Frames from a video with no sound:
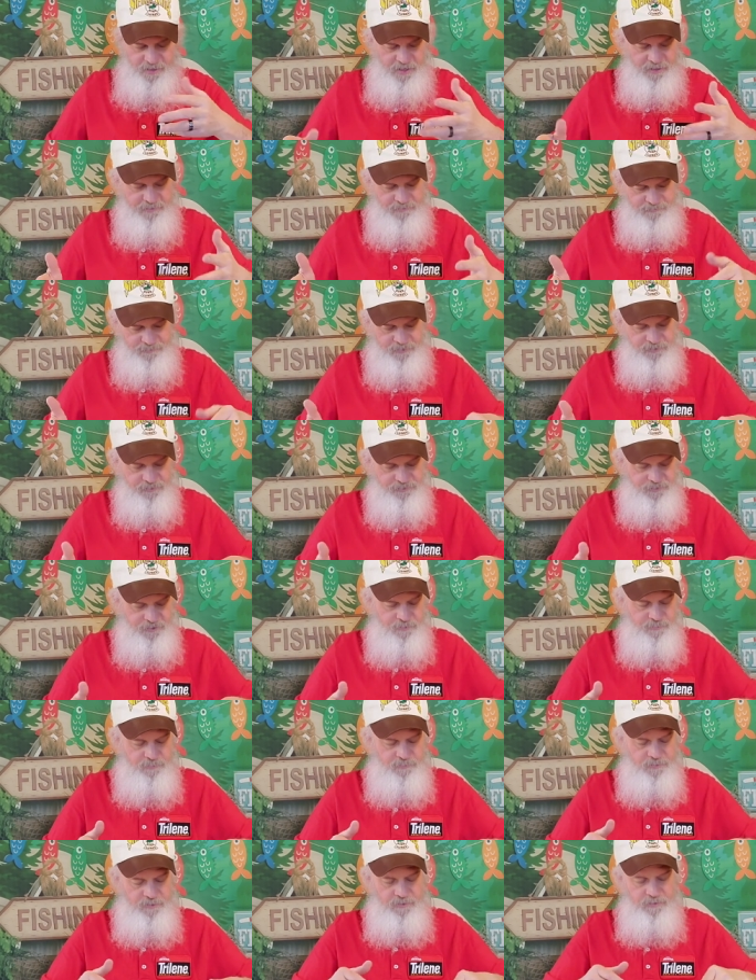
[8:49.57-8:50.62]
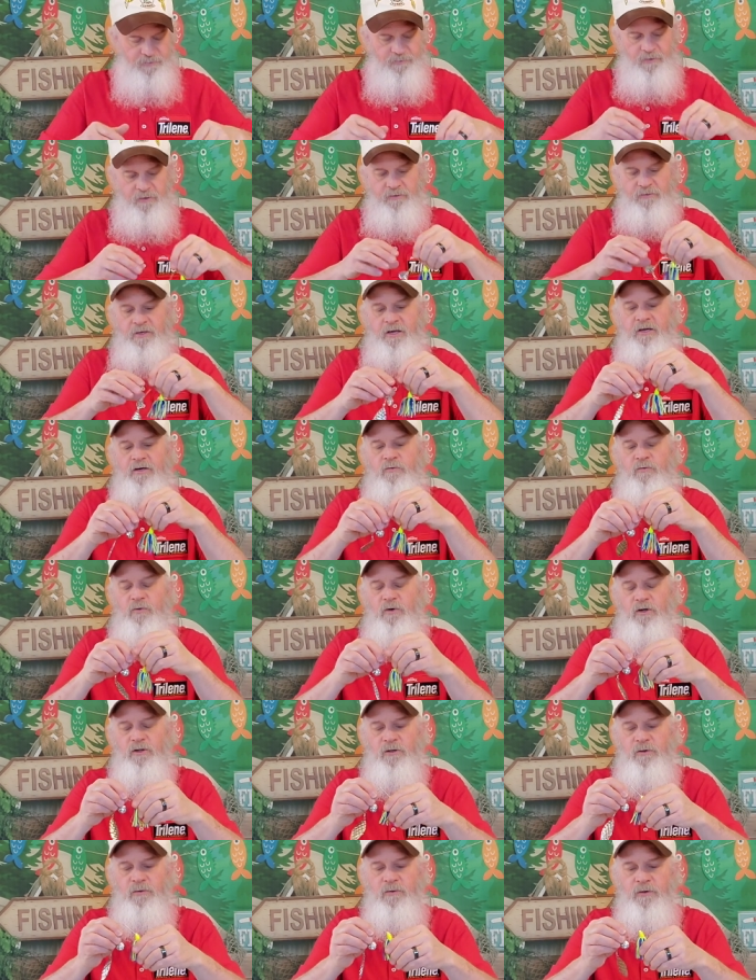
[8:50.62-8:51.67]
I could feel a, dump, uh, a tandem
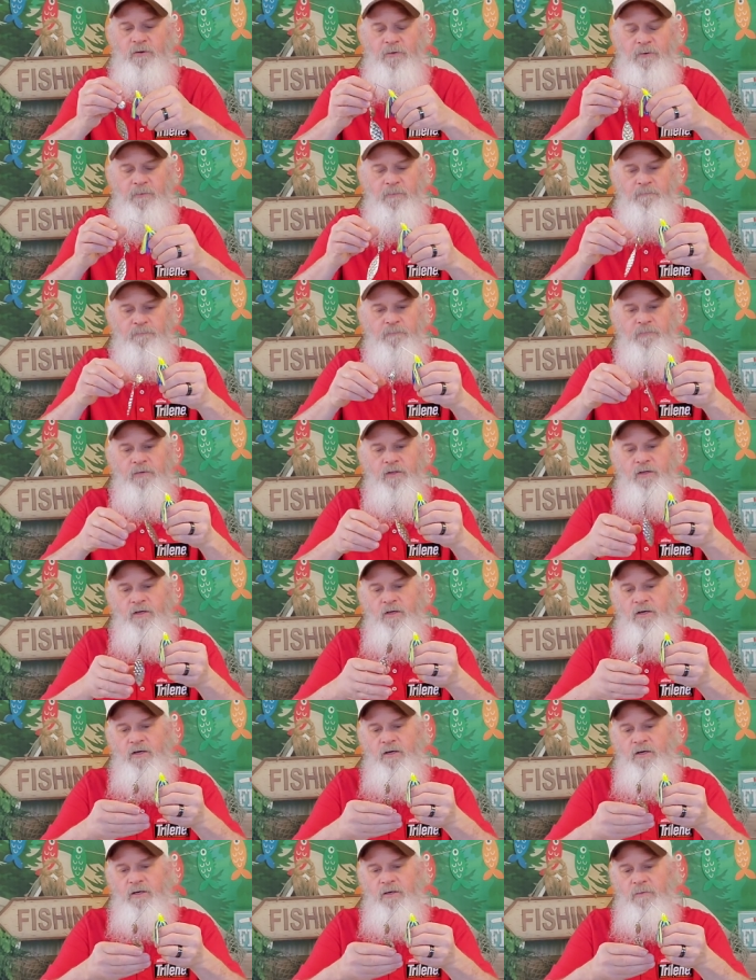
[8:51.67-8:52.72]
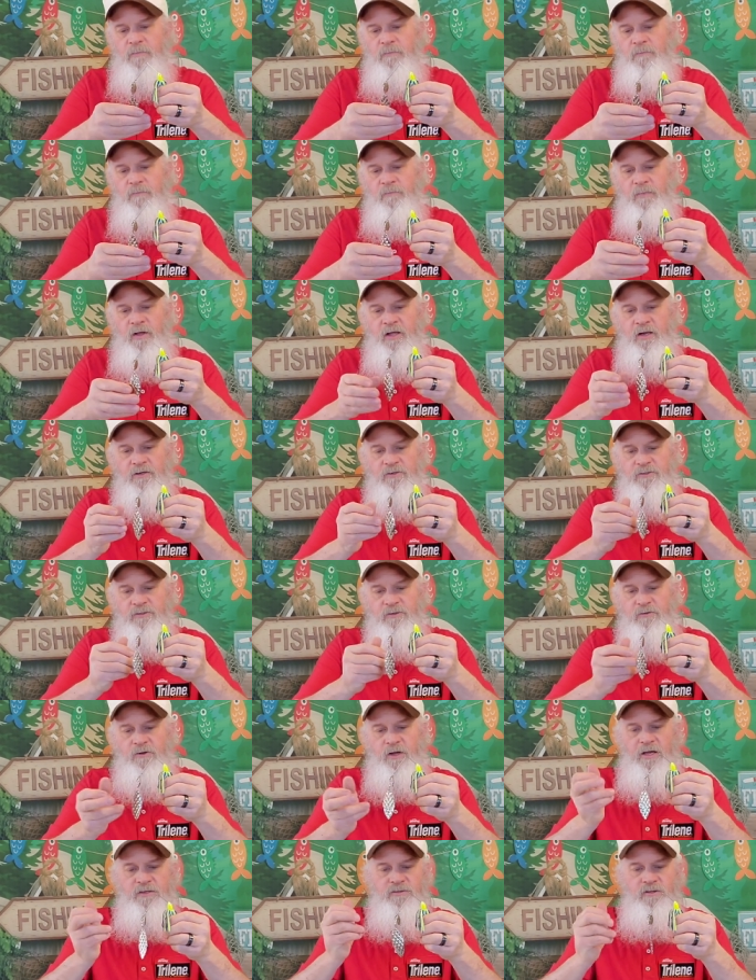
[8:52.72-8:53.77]
Wella, um, and it
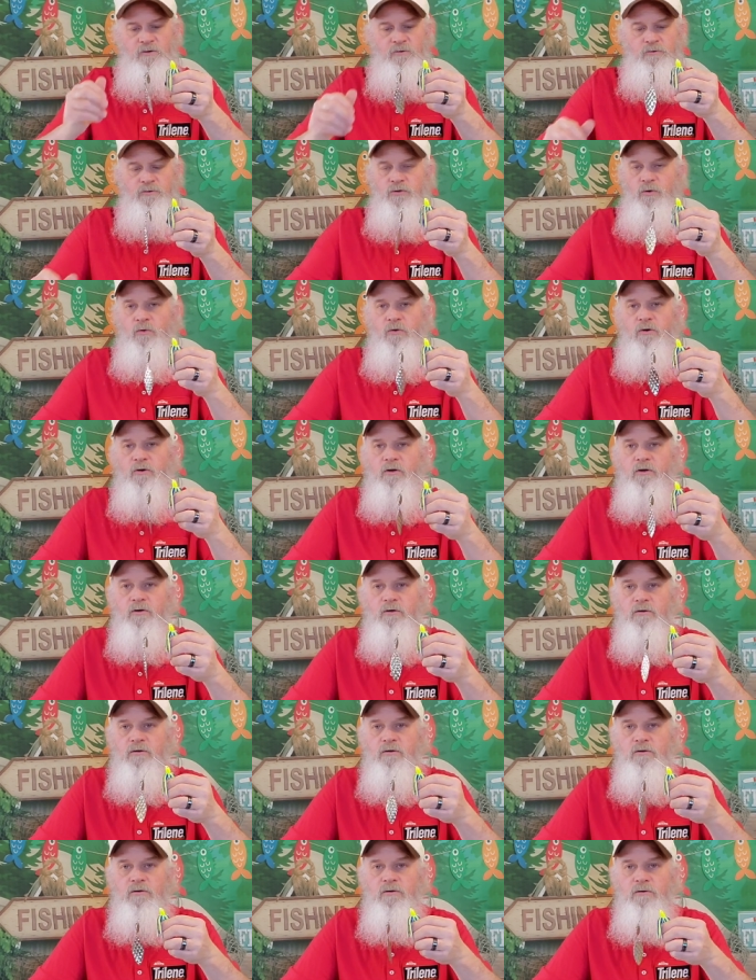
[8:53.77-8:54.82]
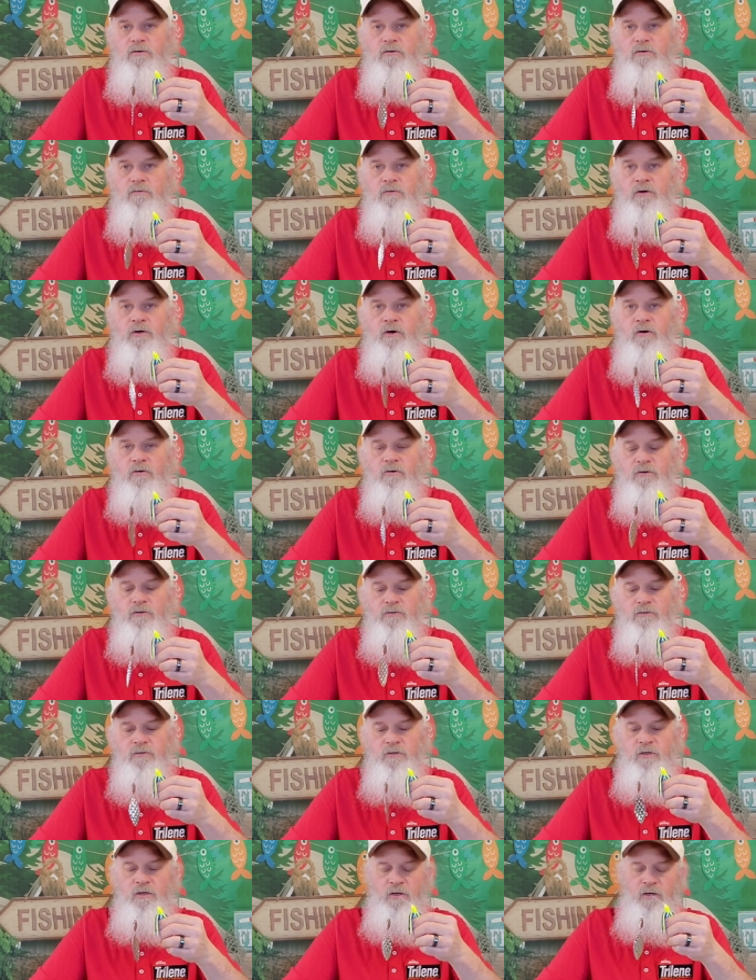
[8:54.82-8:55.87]
still has a little torque, regardless.